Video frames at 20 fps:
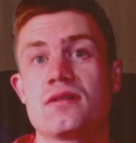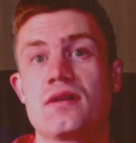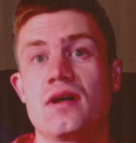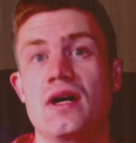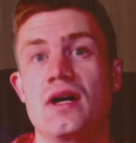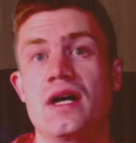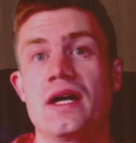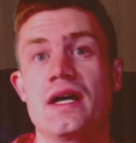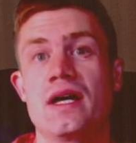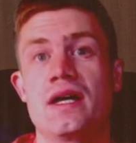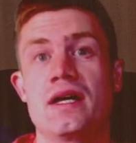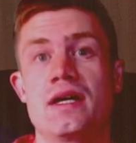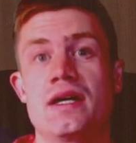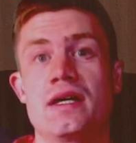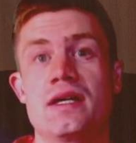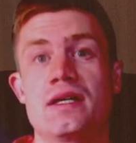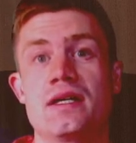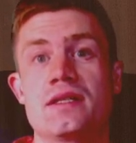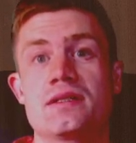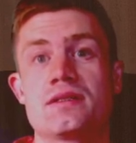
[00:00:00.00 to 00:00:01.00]

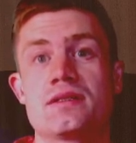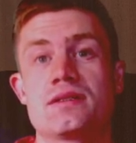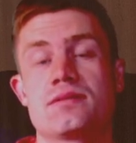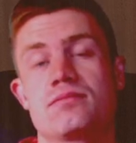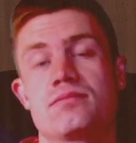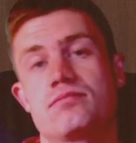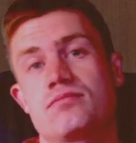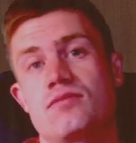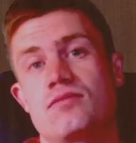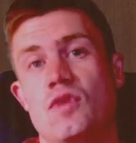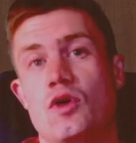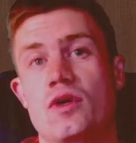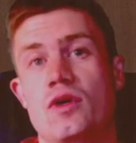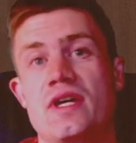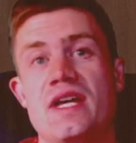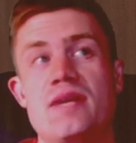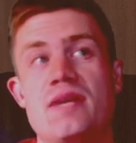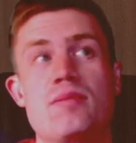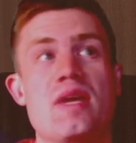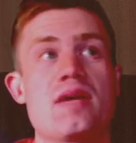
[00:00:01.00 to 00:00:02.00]
and
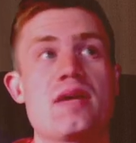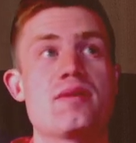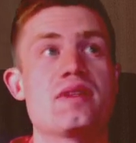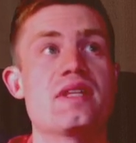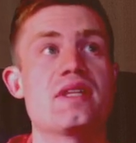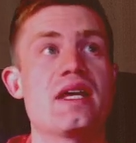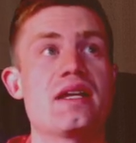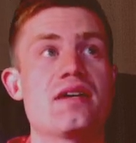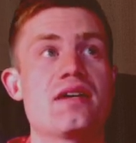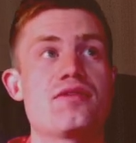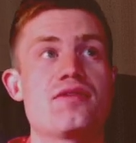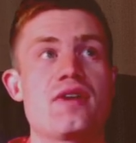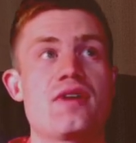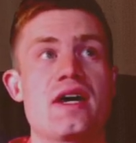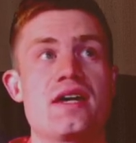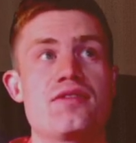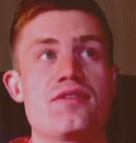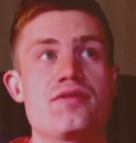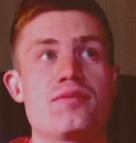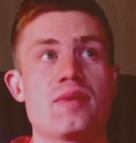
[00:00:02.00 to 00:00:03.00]
okay, maybe then
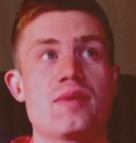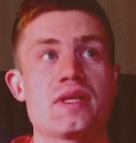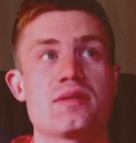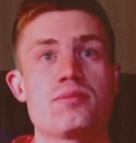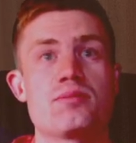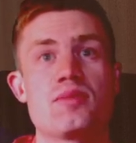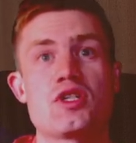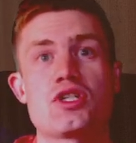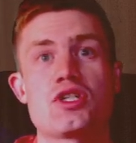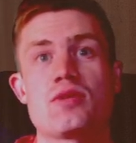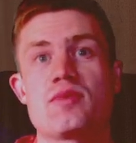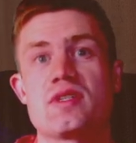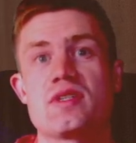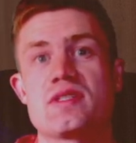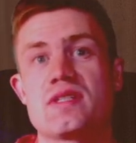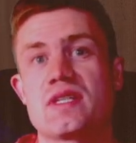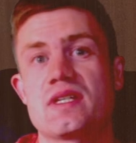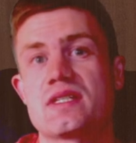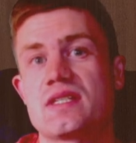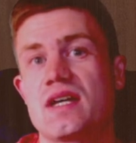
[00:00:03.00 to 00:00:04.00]
f5, but bishop
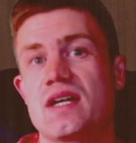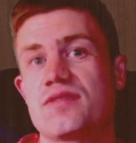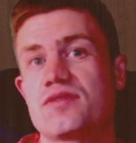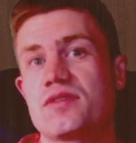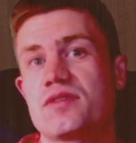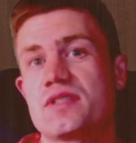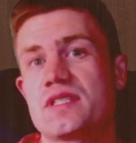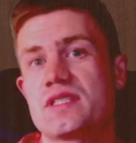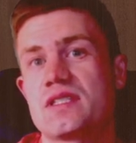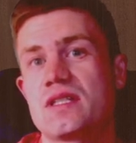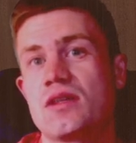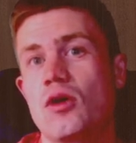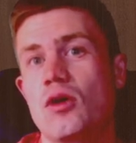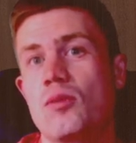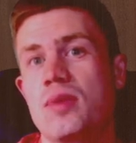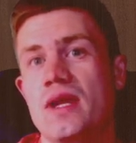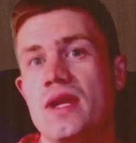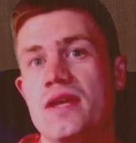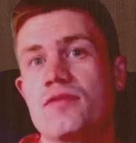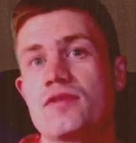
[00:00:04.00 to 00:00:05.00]
e6, after this slow
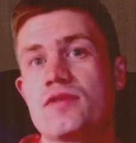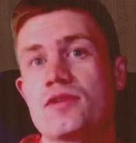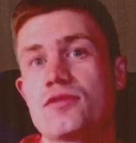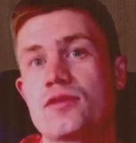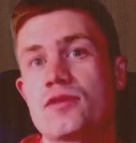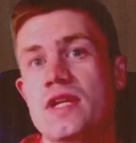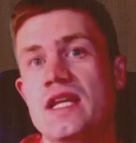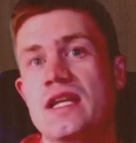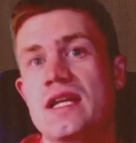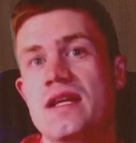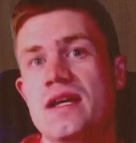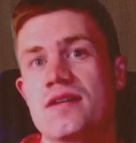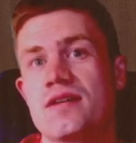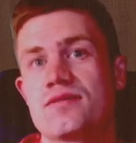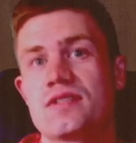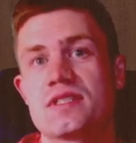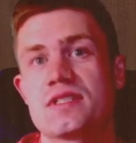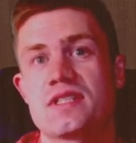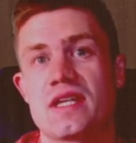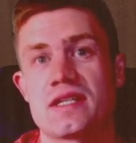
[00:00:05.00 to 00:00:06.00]
play, we really have
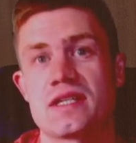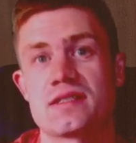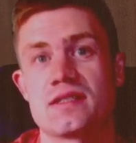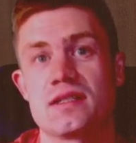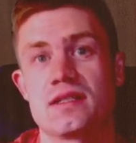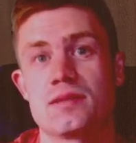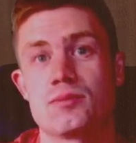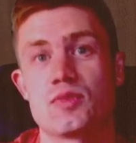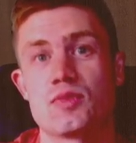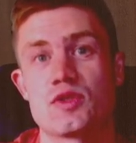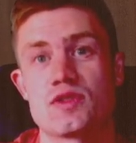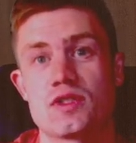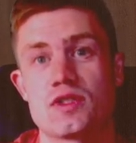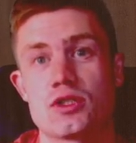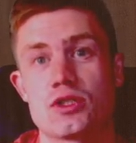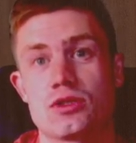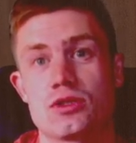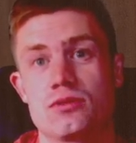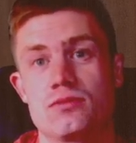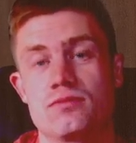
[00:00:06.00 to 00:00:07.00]
this excellent
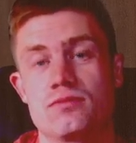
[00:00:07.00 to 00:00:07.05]
position.